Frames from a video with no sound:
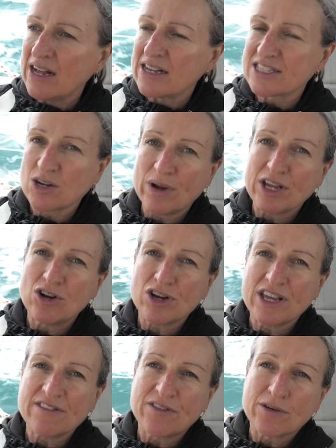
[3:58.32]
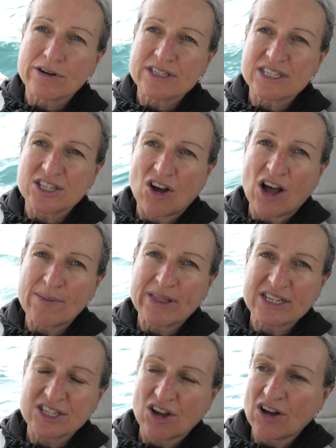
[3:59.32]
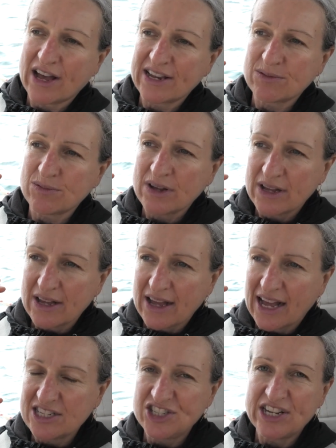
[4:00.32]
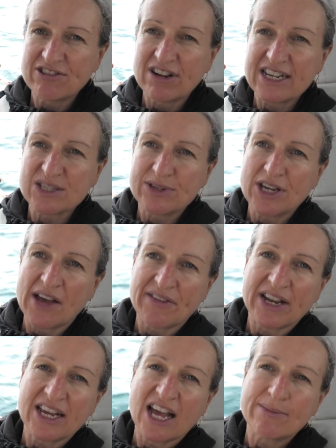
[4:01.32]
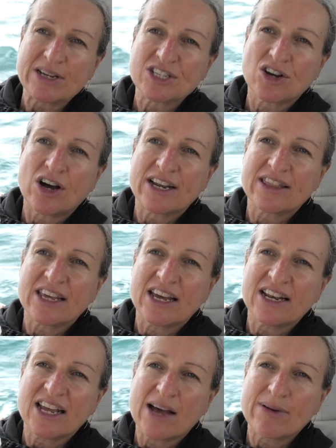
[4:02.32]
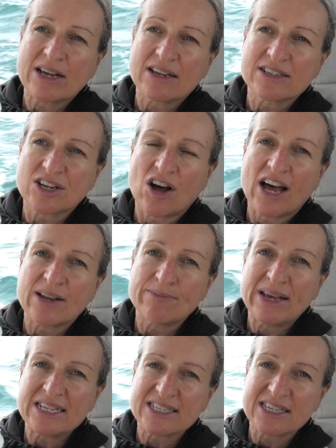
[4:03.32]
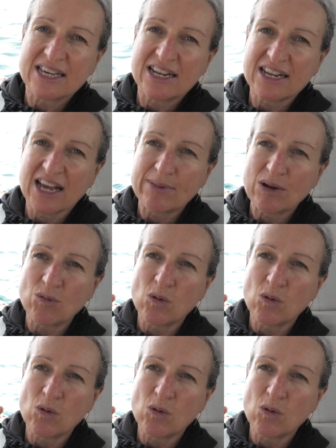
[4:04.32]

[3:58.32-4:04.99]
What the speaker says: So what you're looking for is a time in the tide, and generally it's when you have an incoming tide and the incoming tide meets the incoming